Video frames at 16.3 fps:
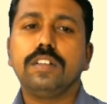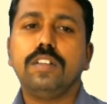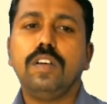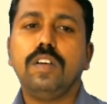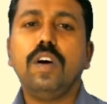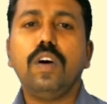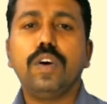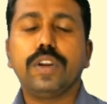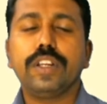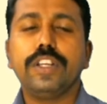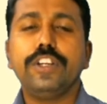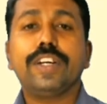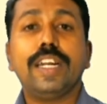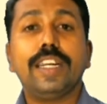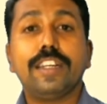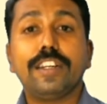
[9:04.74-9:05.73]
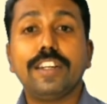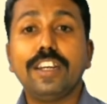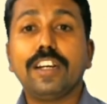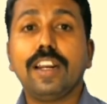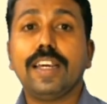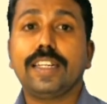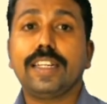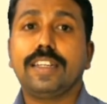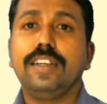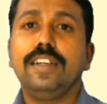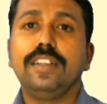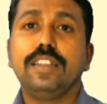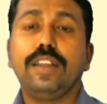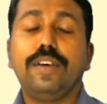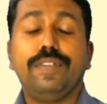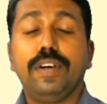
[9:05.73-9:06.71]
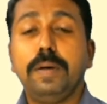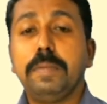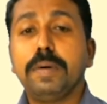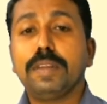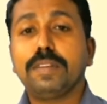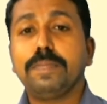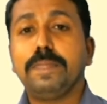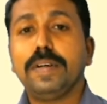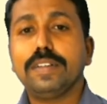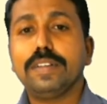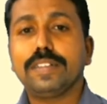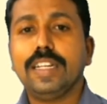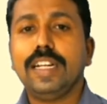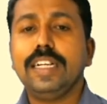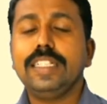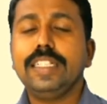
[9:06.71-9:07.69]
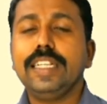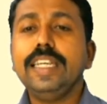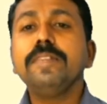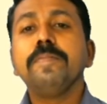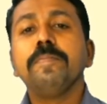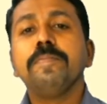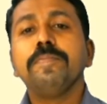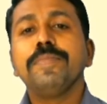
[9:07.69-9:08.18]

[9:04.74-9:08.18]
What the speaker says: or you can recollect the famous personality